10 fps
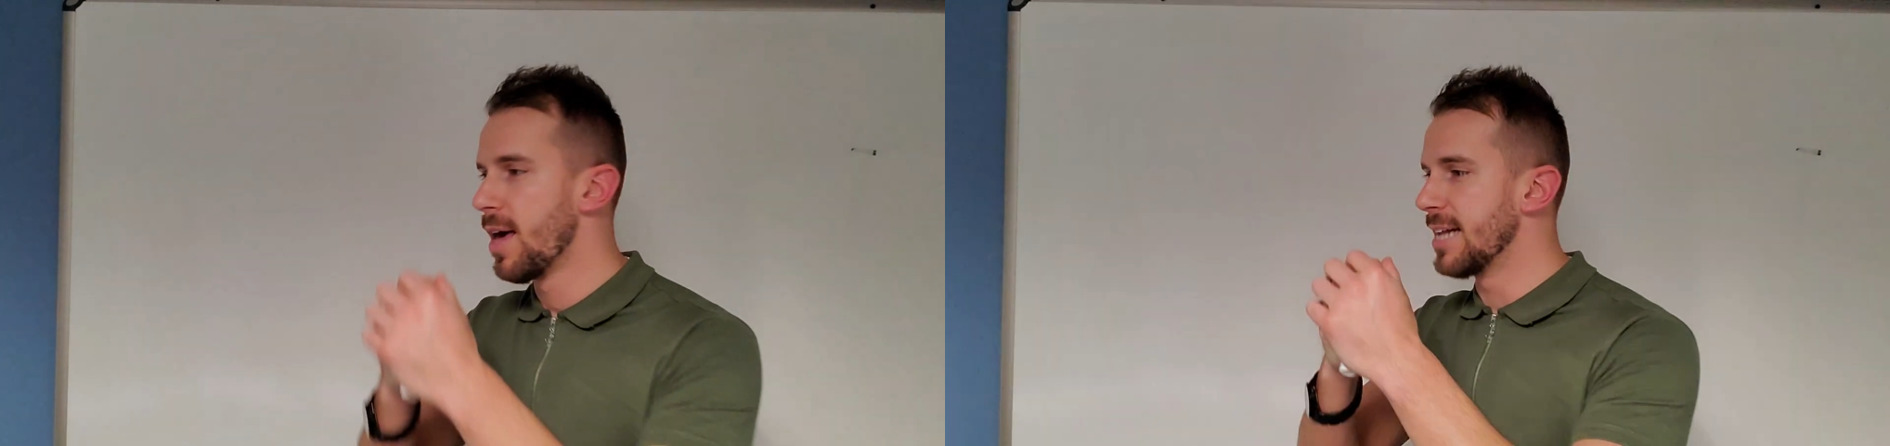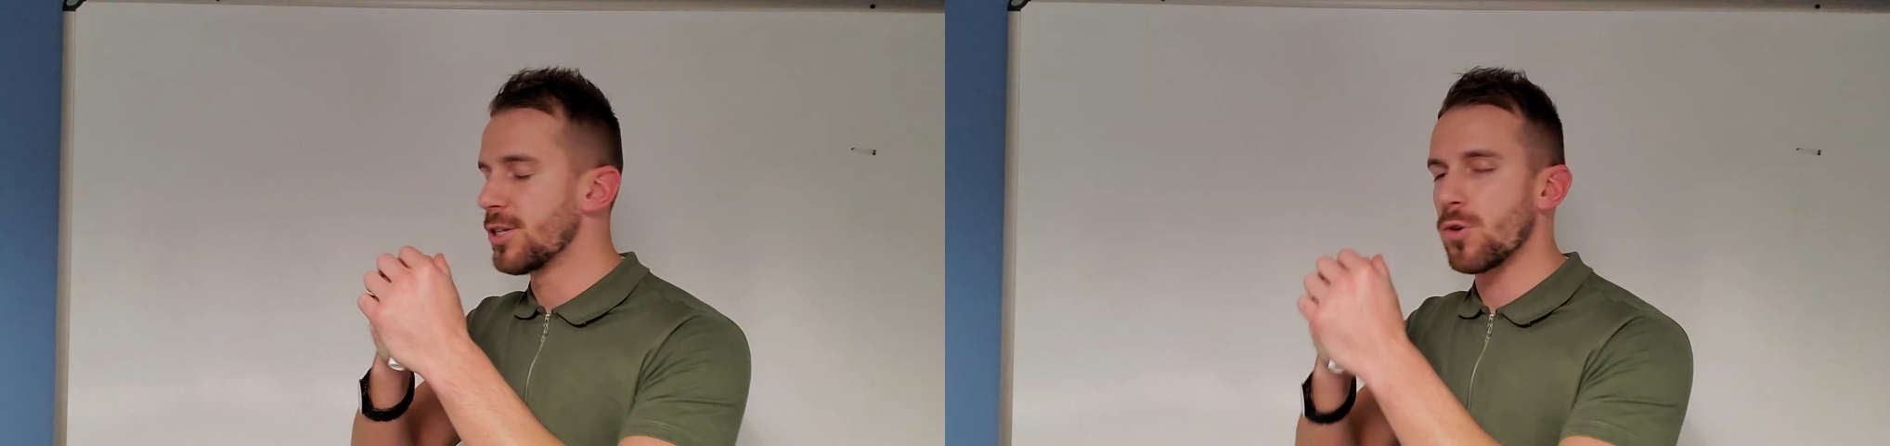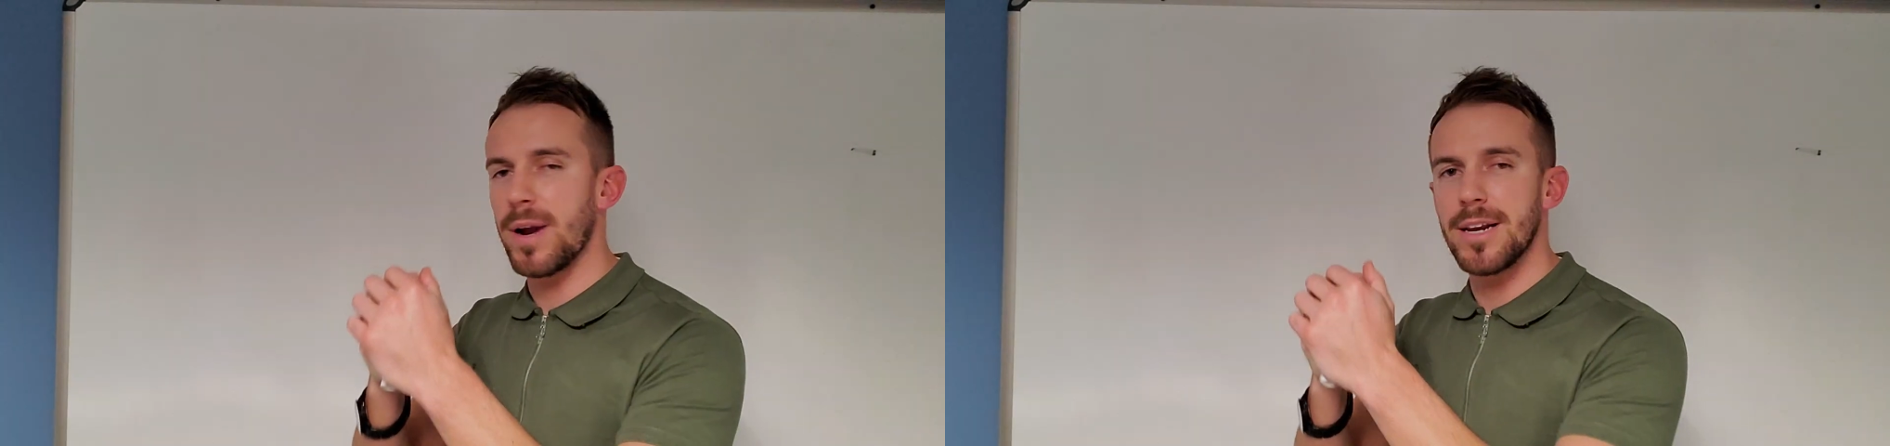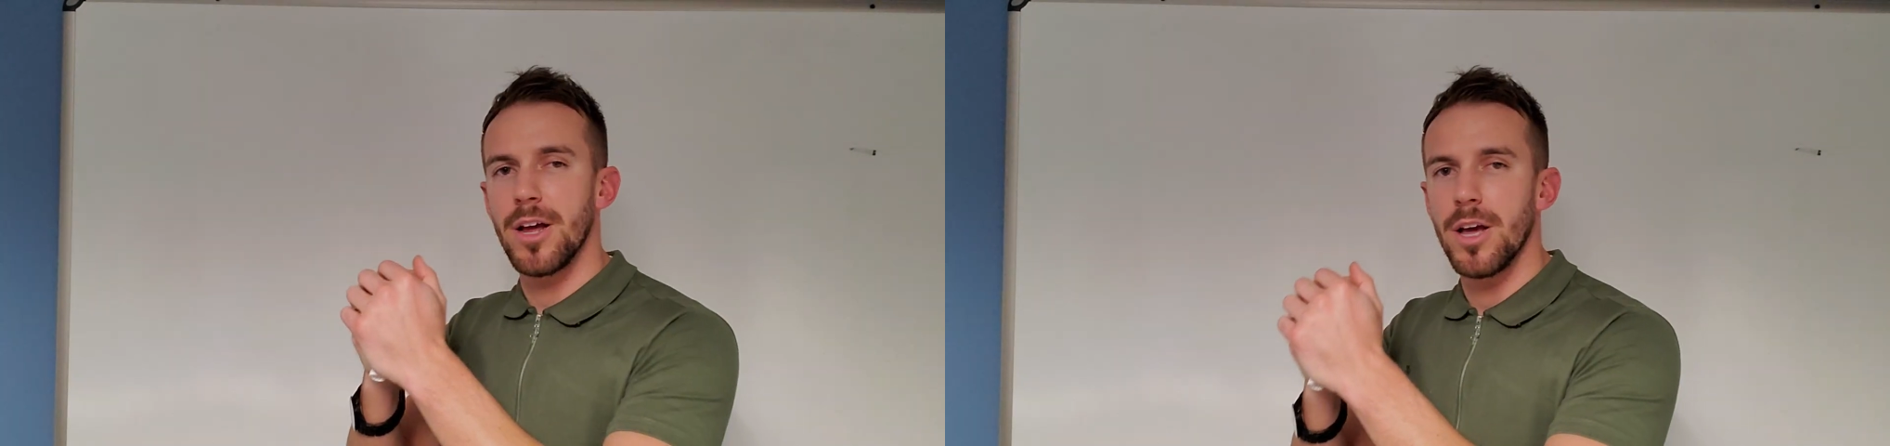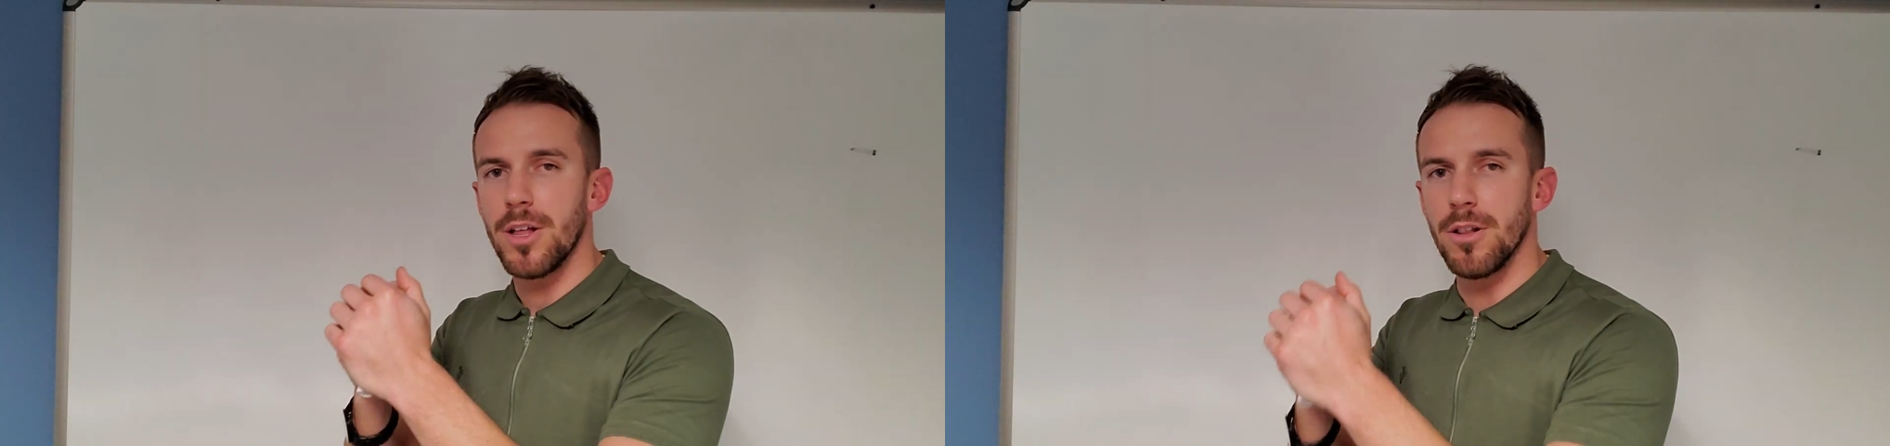And it's a
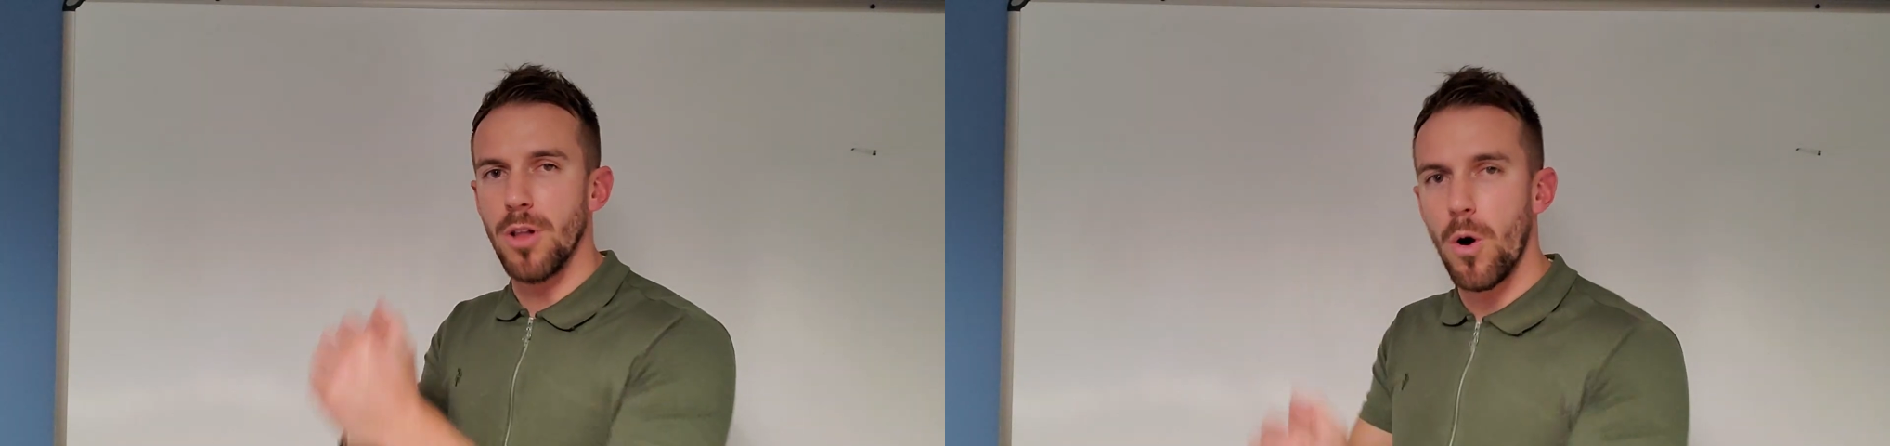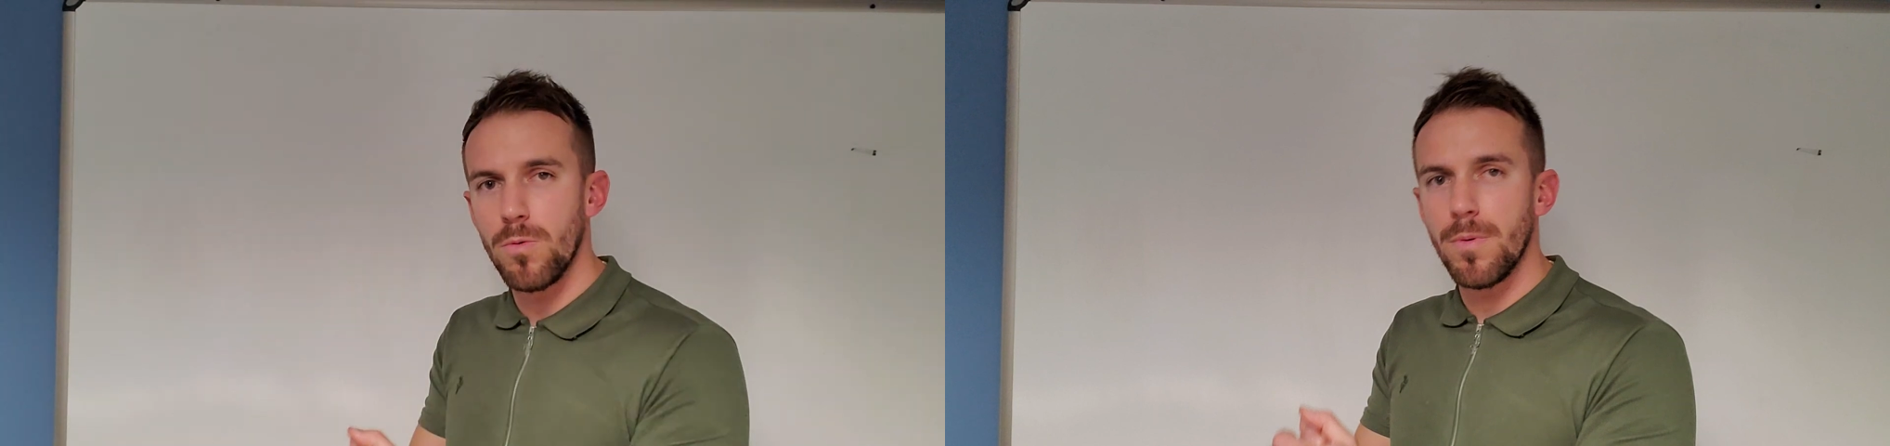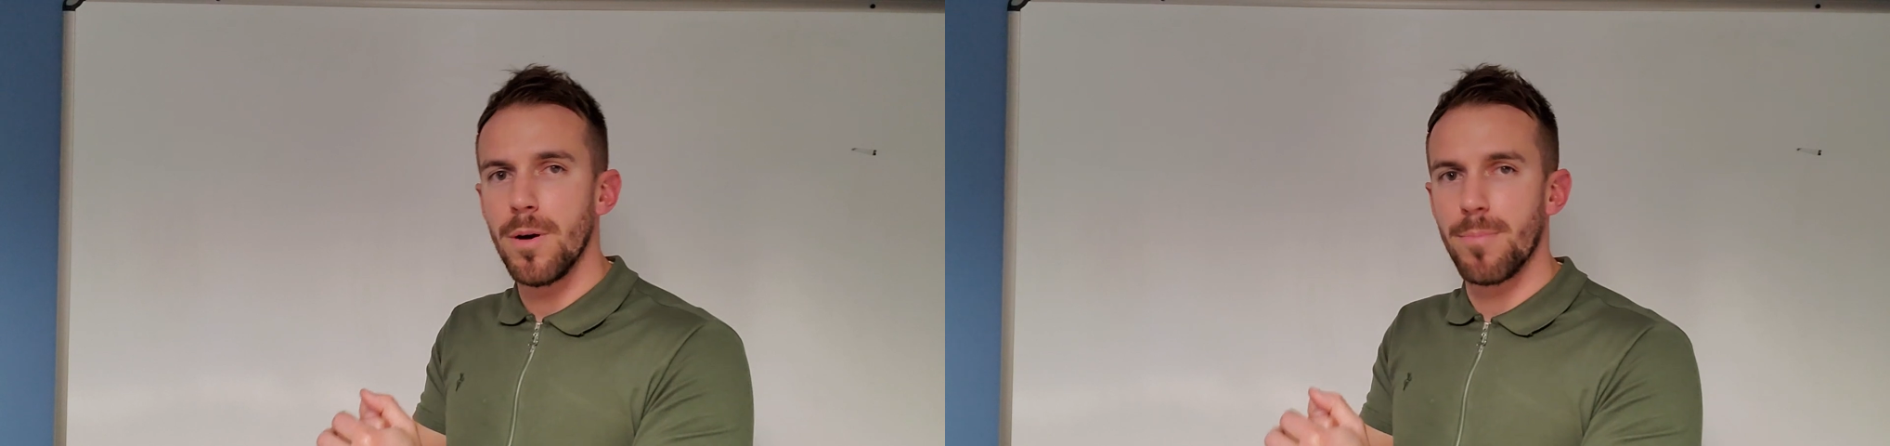great loan